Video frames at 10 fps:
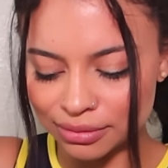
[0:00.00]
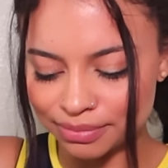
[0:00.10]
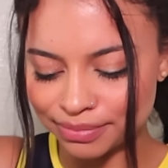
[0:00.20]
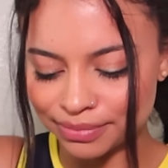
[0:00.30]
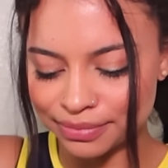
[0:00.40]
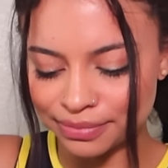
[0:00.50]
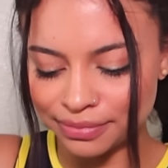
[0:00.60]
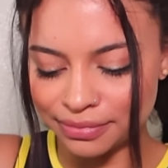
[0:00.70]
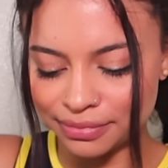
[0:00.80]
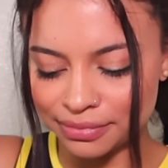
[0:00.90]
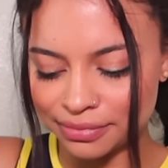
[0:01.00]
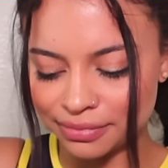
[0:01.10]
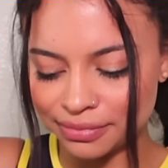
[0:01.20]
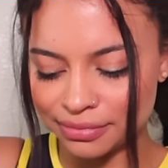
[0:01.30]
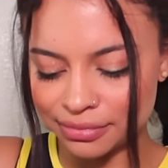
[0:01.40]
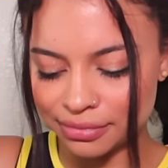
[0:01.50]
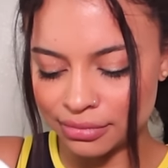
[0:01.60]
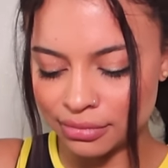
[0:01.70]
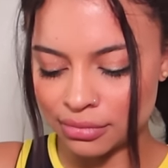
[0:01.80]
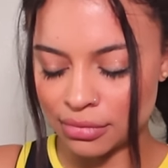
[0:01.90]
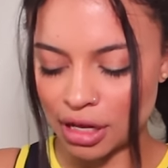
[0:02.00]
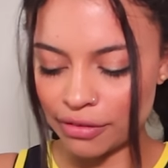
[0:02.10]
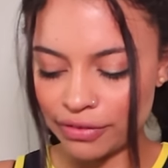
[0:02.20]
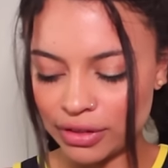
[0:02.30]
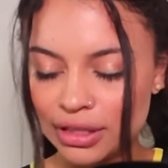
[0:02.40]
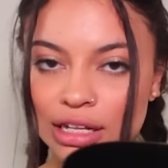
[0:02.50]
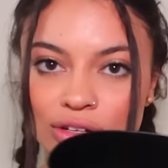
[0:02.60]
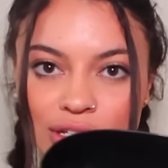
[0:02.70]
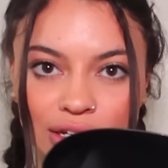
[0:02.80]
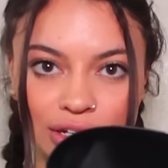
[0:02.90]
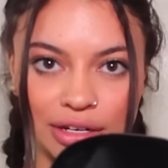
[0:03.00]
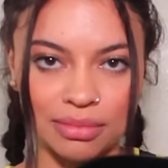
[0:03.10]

Mm hmm I feel like that looks like a good